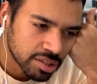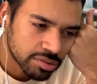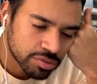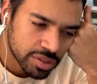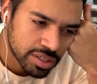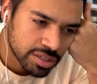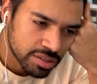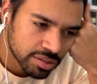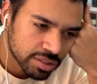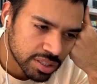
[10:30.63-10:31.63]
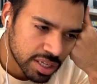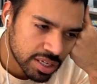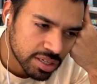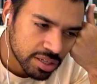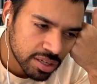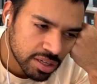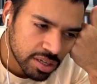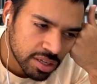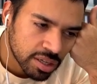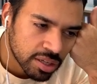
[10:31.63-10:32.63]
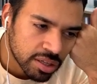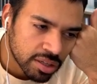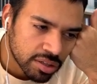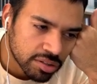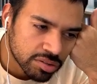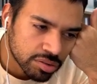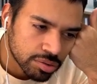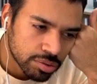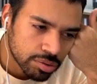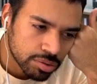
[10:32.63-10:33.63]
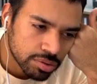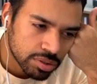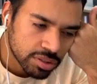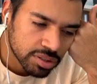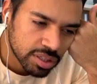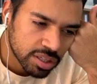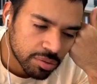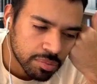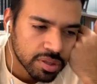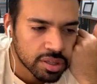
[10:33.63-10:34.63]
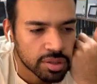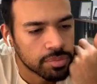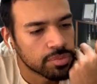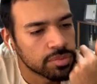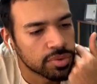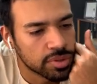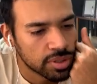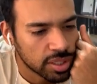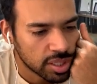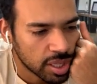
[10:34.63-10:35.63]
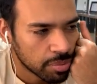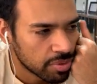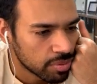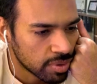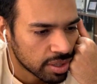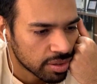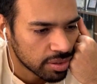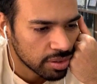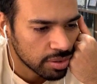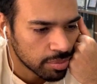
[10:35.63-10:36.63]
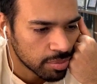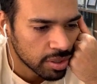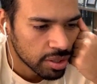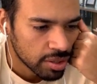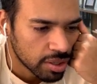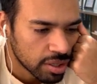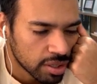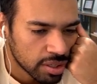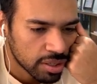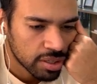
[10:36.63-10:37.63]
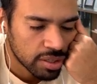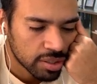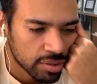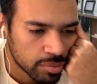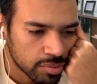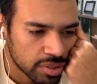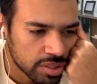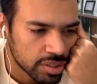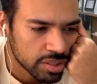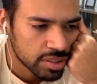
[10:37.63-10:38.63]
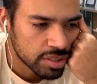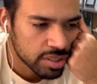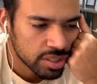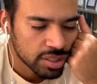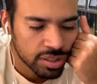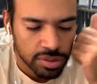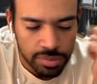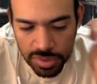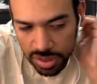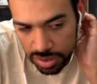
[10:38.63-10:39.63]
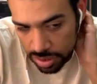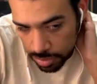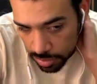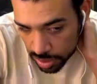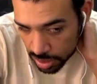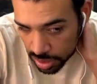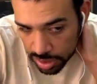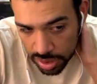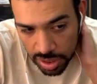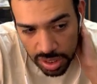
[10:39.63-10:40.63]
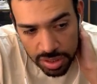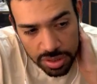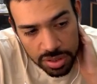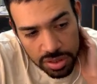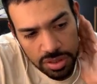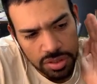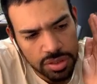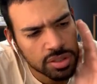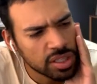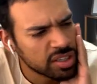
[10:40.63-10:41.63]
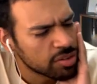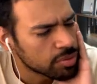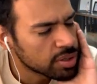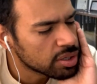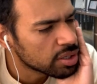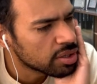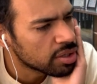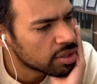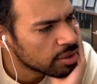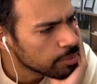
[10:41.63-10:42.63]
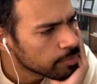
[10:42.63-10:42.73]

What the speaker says: downtrend here in daily. So just let me that right here. This is my analysis last week, I think.